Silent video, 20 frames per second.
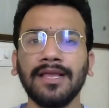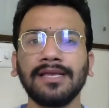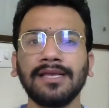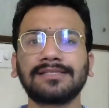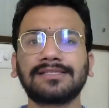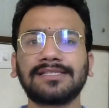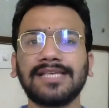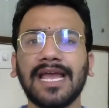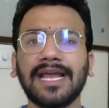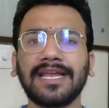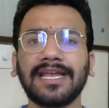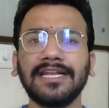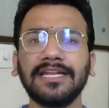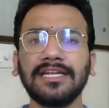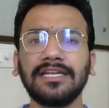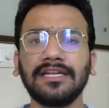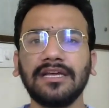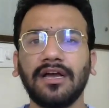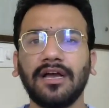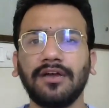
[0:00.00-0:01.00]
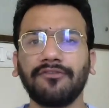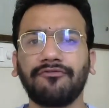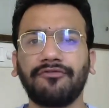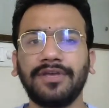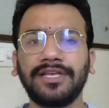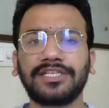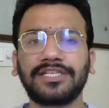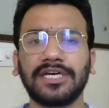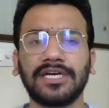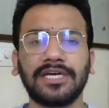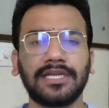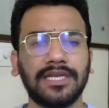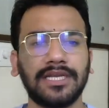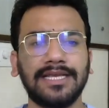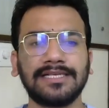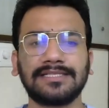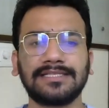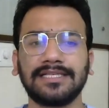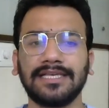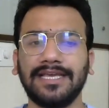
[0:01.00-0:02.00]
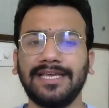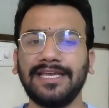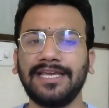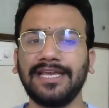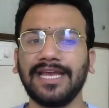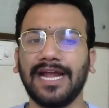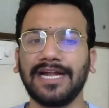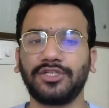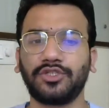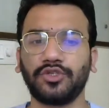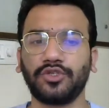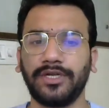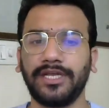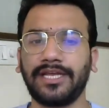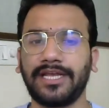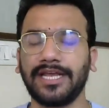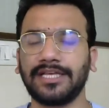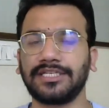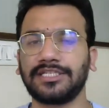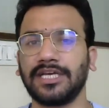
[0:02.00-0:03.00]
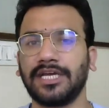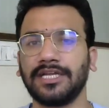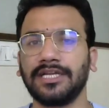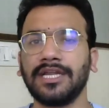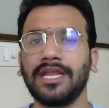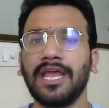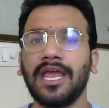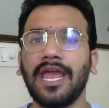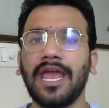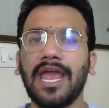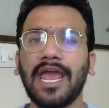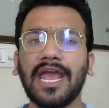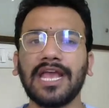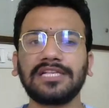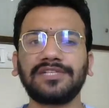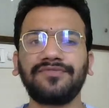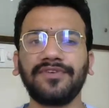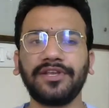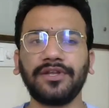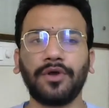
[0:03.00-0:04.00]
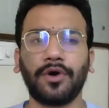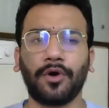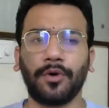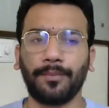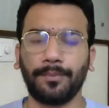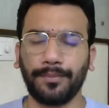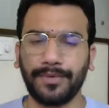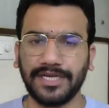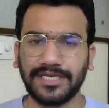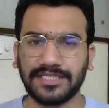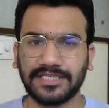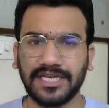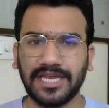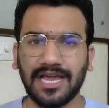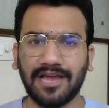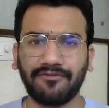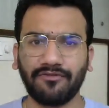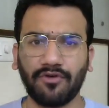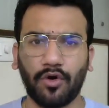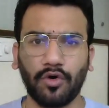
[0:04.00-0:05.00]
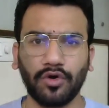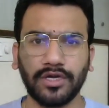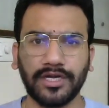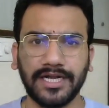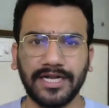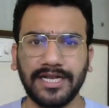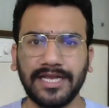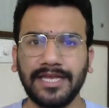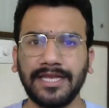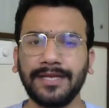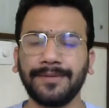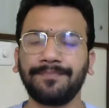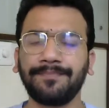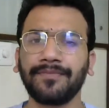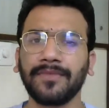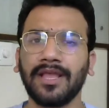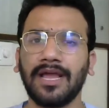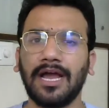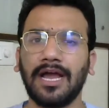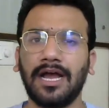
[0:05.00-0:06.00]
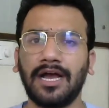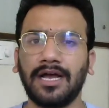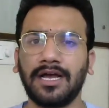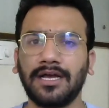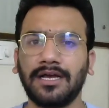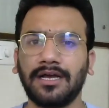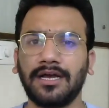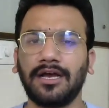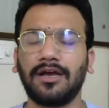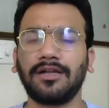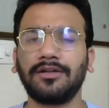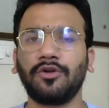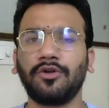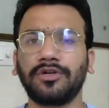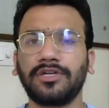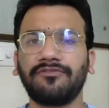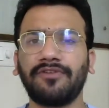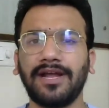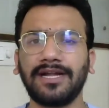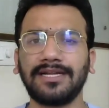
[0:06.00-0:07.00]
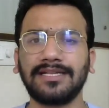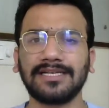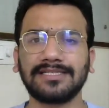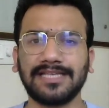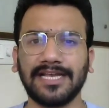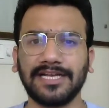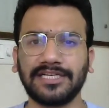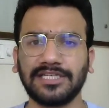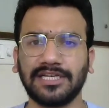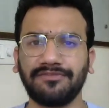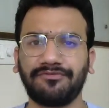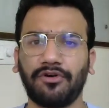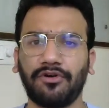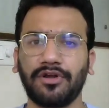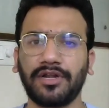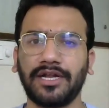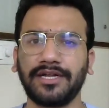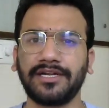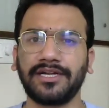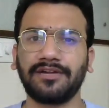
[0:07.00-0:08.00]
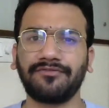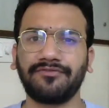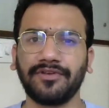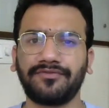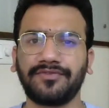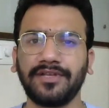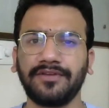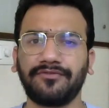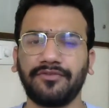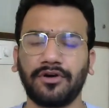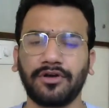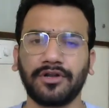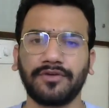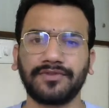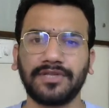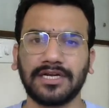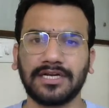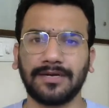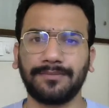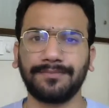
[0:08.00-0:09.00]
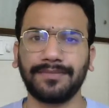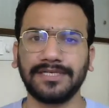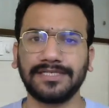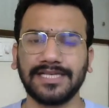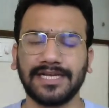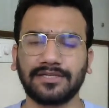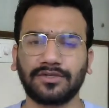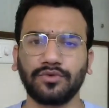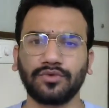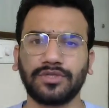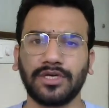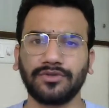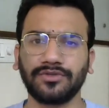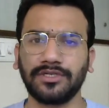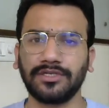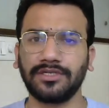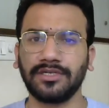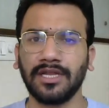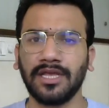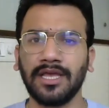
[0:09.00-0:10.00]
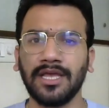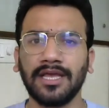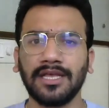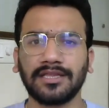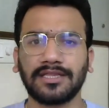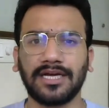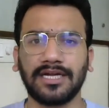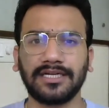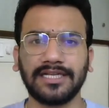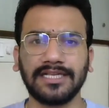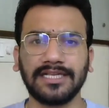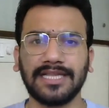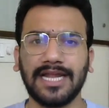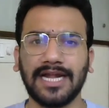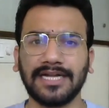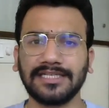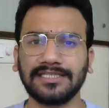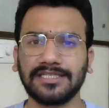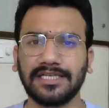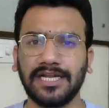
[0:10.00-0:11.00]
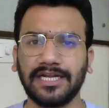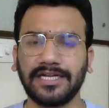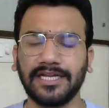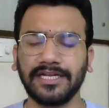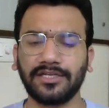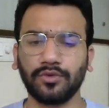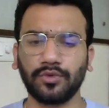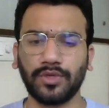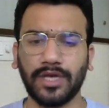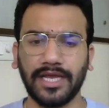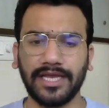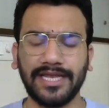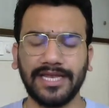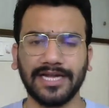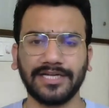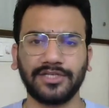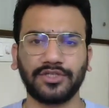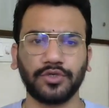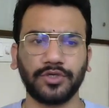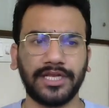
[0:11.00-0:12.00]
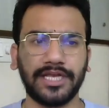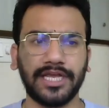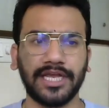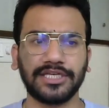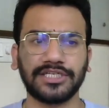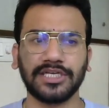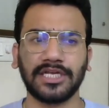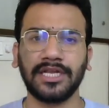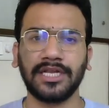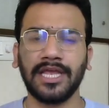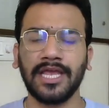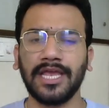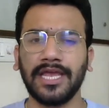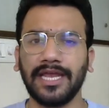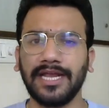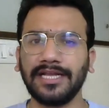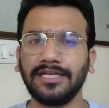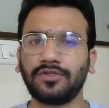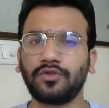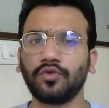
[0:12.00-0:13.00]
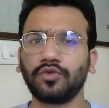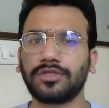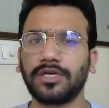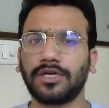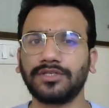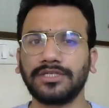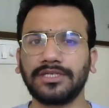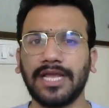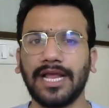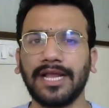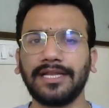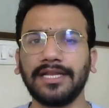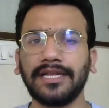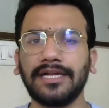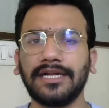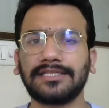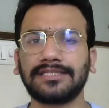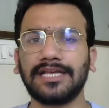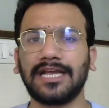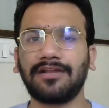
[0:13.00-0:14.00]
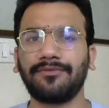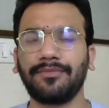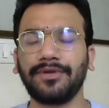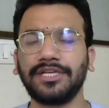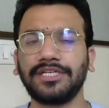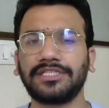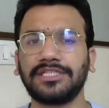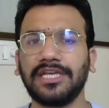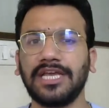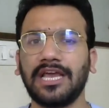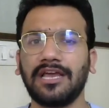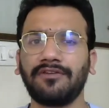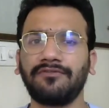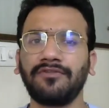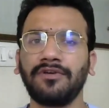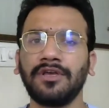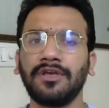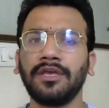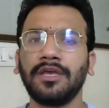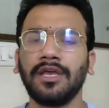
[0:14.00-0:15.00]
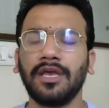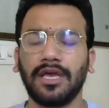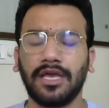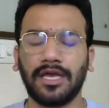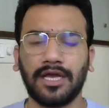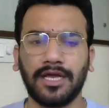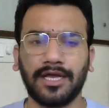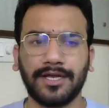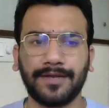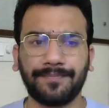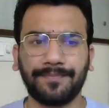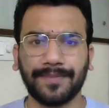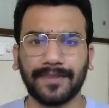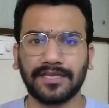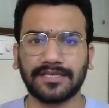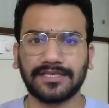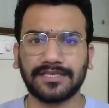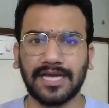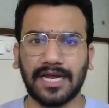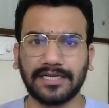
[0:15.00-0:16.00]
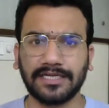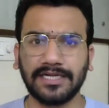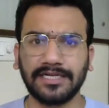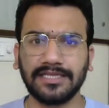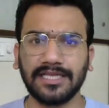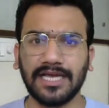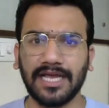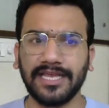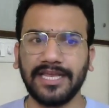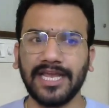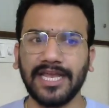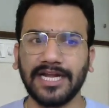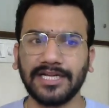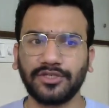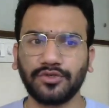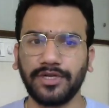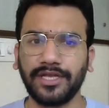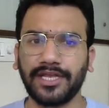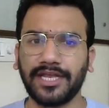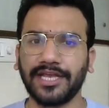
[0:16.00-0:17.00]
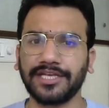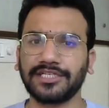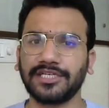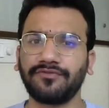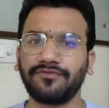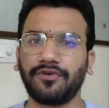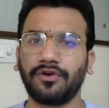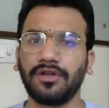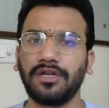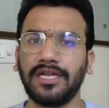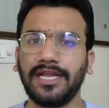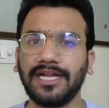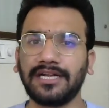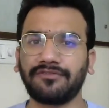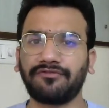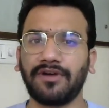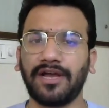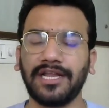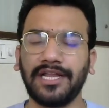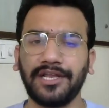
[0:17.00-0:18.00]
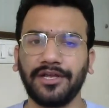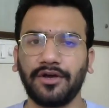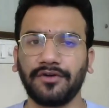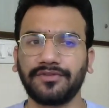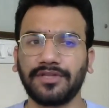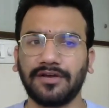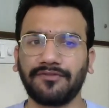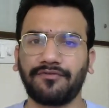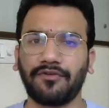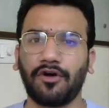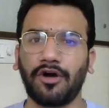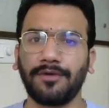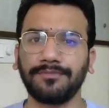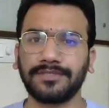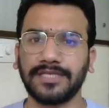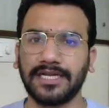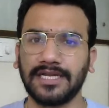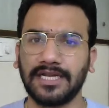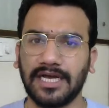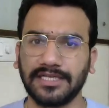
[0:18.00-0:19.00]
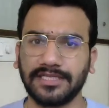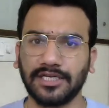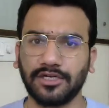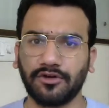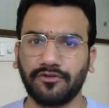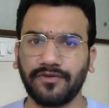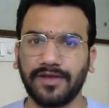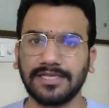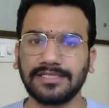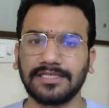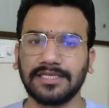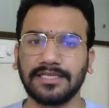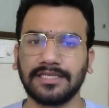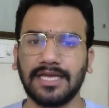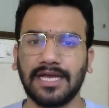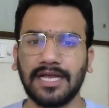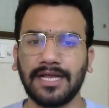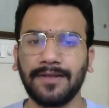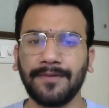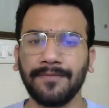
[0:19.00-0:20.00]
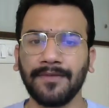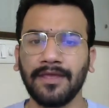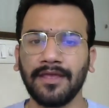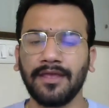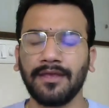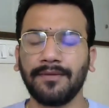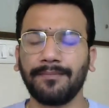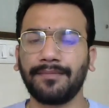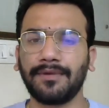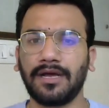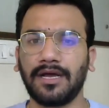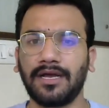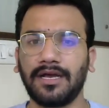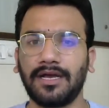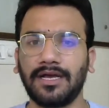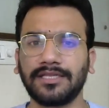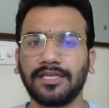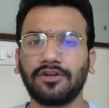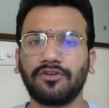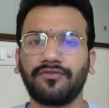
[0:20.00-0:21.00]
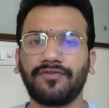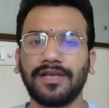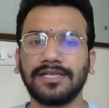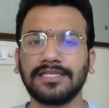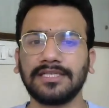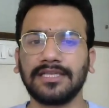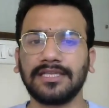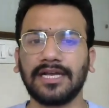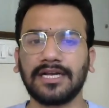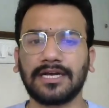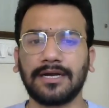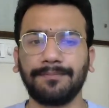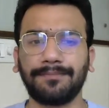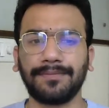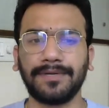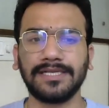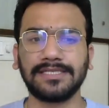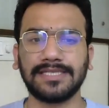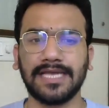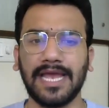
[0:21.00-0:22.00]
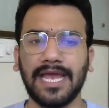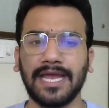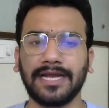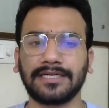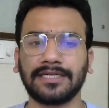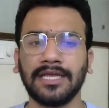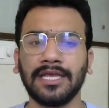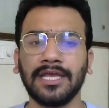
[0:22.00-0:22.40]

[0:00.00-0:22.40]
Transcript: Second feature is e-adjudication. As we know, Ministry have already notified the section 454 of the Companies Act 2013, that is relating to the e-adjudication. In 2019 itself, Ministry have started the e-adjudication for late filing of the forms and other offense in the Companies Act.